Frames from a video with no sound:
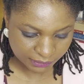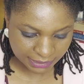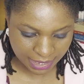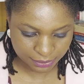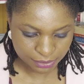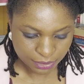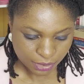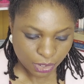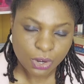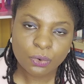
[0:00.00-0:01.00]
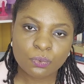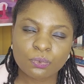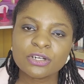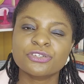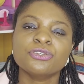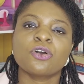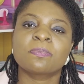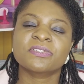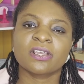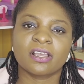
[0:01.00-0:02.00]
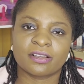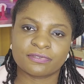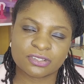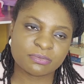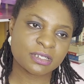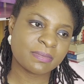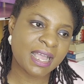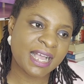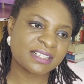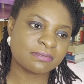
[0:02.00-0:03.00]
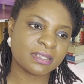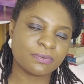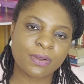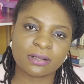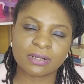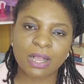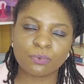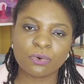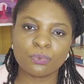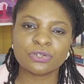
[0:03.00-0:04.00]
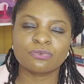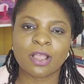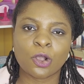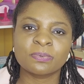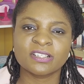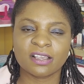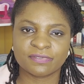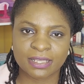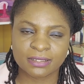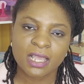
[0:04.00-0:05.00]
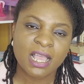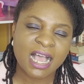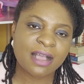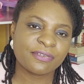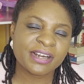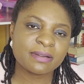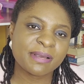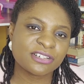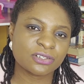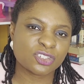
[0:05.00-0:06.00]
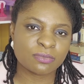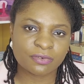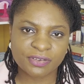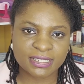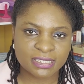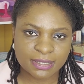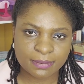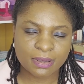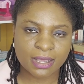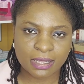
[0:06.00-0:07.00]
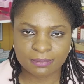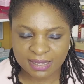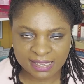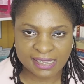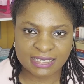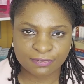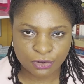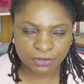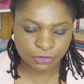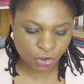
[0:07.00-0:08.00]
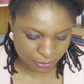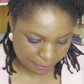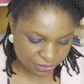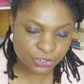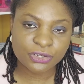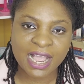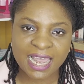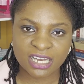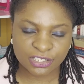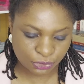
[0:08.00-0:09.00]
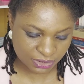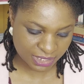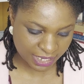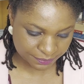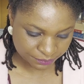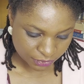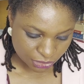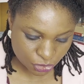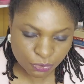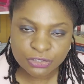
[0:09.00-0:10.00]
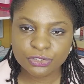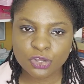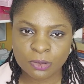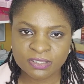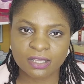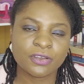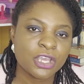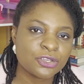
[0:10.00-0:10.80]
Now, what do you observe? Somebody might ask me, well, what do I observe then? I've already mentioned some of it as I've gone along. I'm just going to highlight those again. So what do you observe?